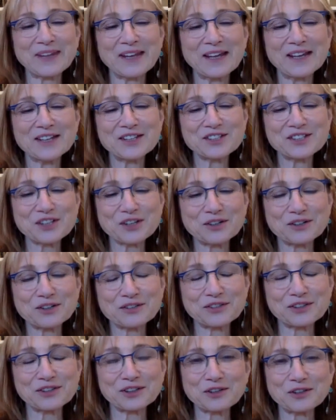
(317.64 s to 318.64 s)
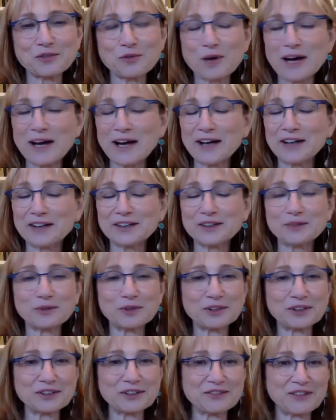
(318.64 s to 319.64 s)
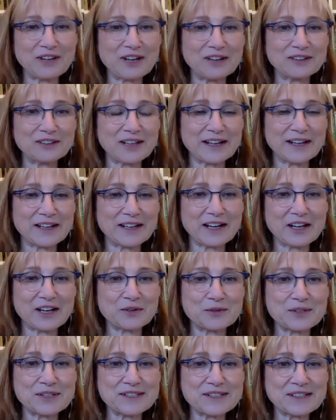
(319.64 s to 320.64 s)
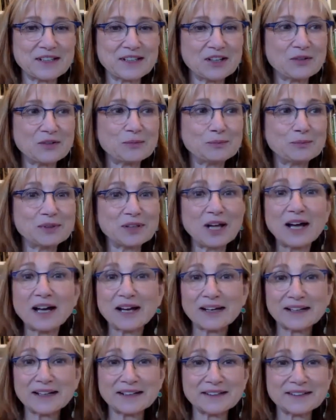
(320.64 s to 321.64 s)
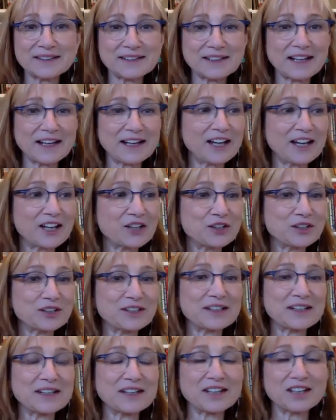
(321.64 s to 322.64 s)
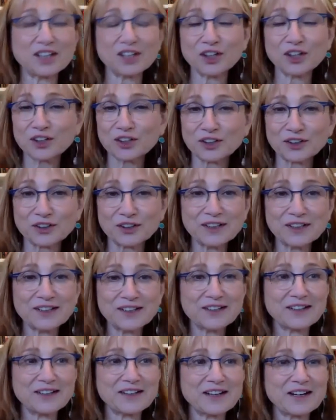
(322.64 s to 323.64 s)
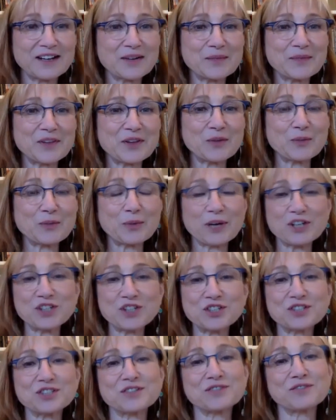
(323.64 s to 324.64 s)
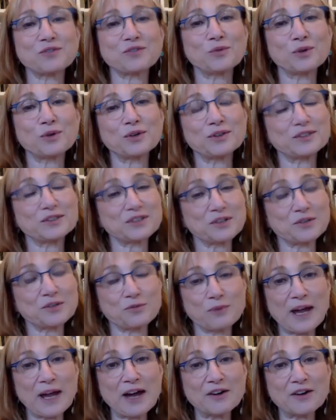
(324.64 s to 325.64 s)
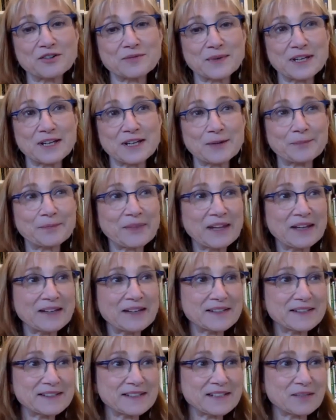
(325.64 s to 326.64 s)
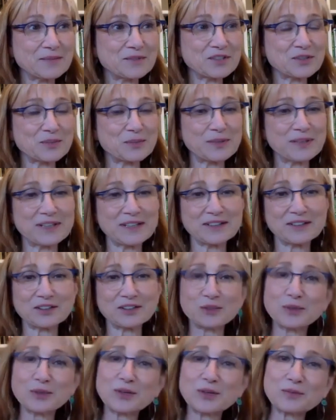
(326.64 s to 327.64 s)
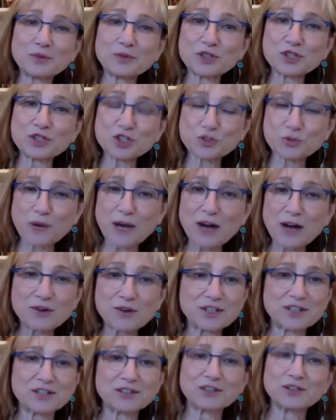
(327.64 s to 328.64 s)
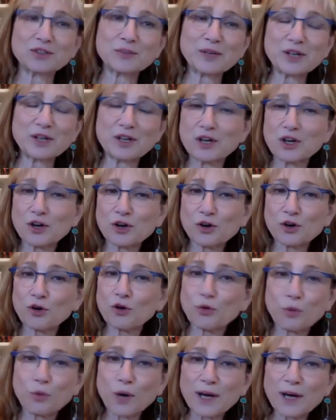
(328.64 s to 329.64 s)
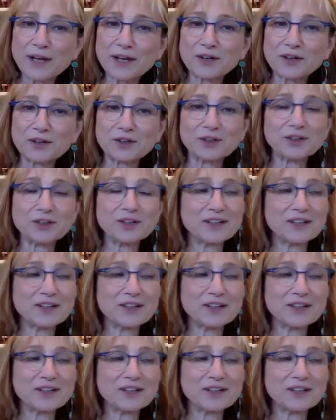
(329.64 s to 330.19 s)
So for a little while, it really felt like I was blind, like I couldn't hear. The impressions of the world around me seemed to be a little bit more shrouded, a little bit quieter.